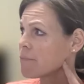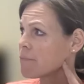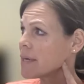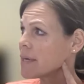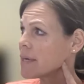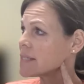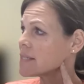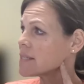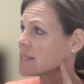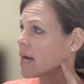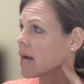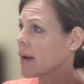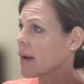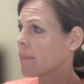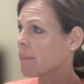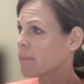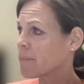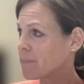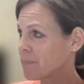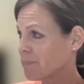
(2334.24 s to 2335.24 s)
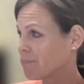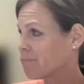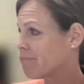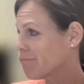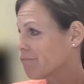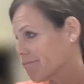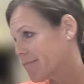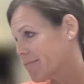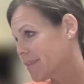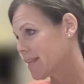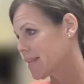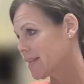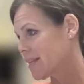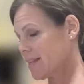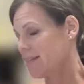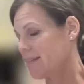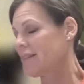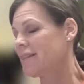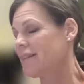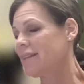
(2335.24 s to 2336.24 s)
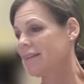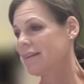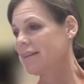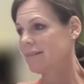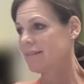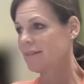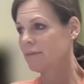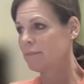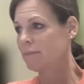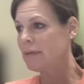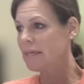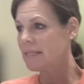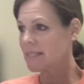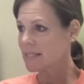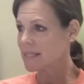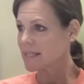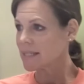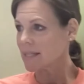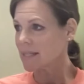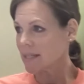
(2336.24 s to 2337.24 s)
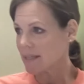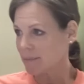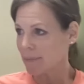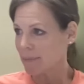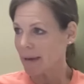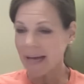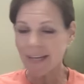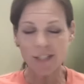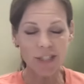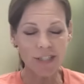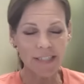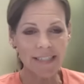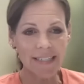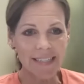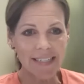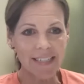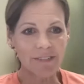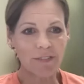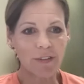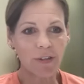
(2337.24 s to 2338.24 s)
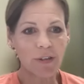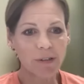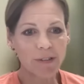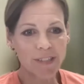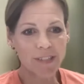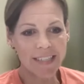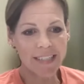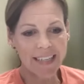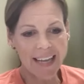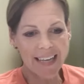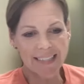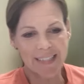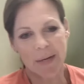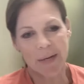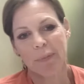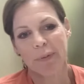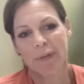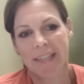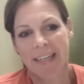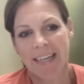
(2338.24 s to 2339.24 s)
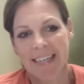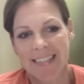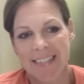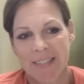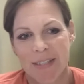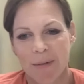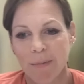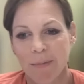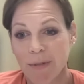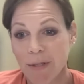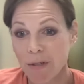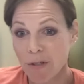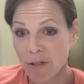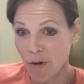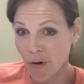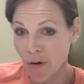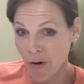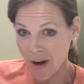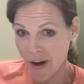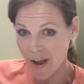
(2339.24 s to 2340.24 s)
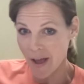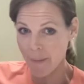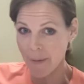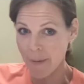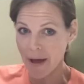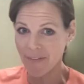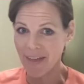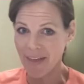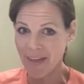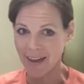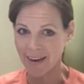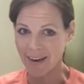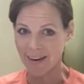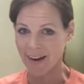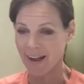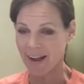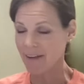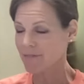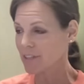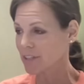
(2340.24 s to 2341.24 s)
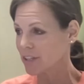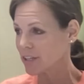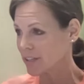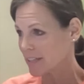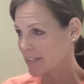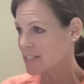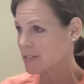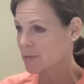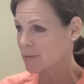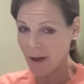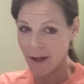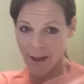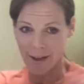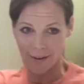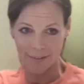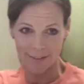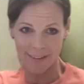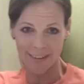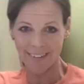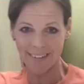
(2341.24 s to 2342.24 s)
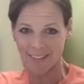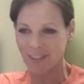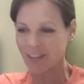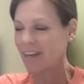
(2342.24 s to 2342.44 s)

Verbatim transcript: missed um, missed the badges and stuff earned the last couple days. I'm so sorry about that, and I have to look this way and